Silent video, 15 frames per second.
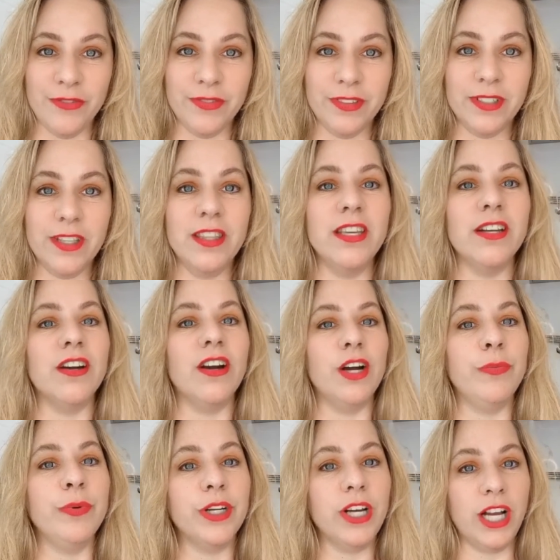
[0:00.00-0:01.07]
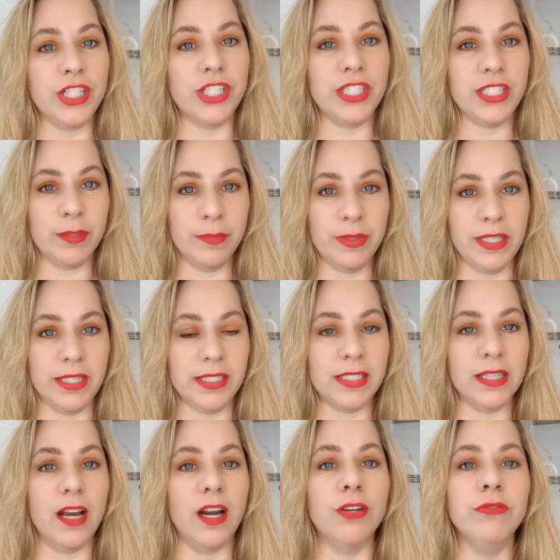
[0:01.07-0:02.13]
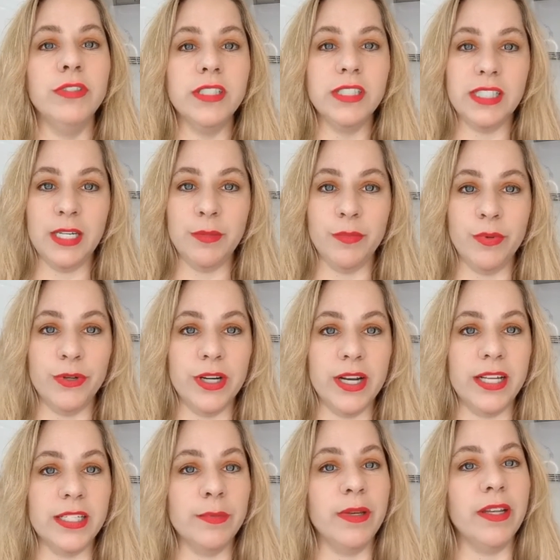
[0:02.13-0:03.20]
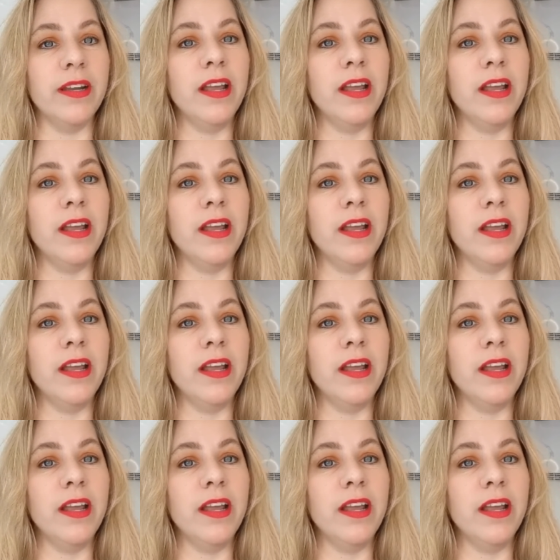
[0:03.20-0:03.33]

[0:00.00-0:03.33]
there are precautions in place. Our real estate board has been